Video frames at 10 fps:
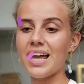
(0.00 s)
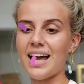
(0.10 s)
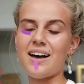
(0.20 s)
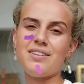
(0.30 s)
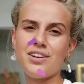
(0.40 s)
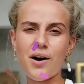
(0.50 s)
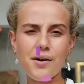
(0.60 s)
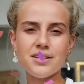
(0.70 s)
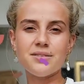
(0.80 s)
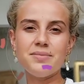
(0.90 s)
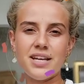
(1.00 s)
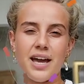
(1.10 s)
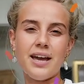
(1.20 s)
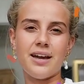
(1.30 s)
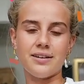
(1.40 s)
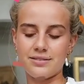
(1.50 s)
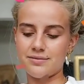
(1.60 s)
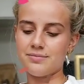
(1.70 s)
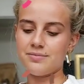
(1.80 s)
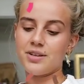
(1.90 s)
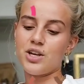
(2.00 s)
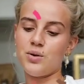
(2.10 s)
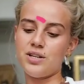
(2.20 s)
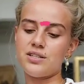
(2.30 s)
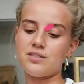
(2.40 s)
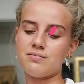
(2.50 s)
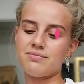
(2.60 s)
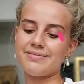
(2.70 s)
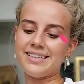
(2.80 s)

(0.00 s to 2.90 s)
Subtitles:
have an awesome day, cuties.